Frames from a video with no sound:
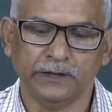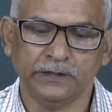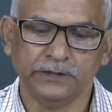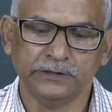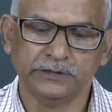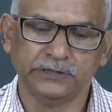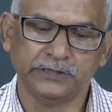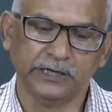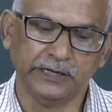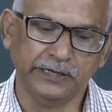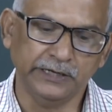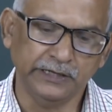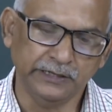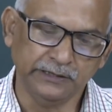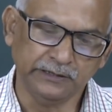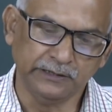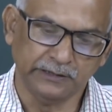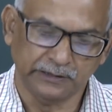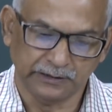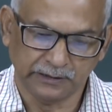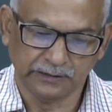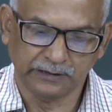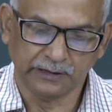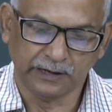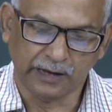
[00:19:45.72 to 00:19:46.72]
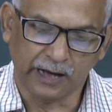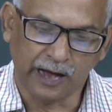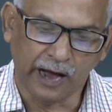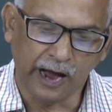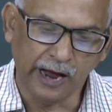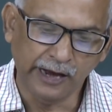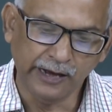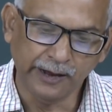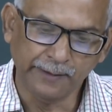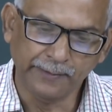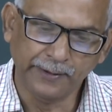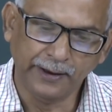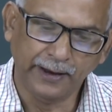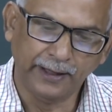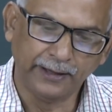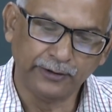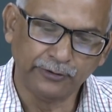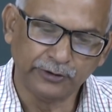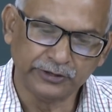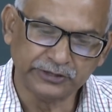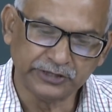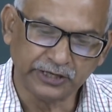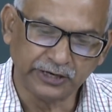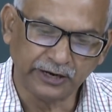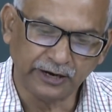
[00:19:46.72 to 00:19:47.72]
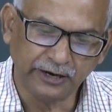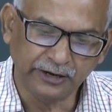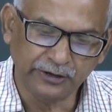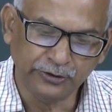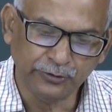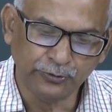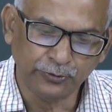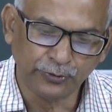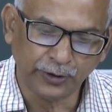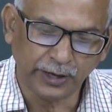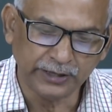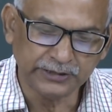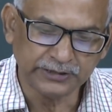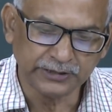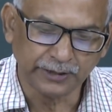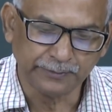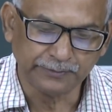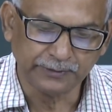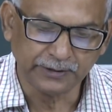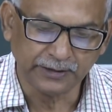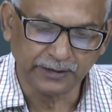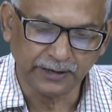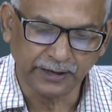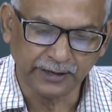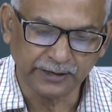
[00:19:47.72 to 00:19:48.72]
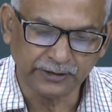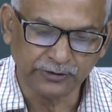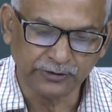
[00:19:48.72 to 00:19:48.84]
say in high level language generally you write something like,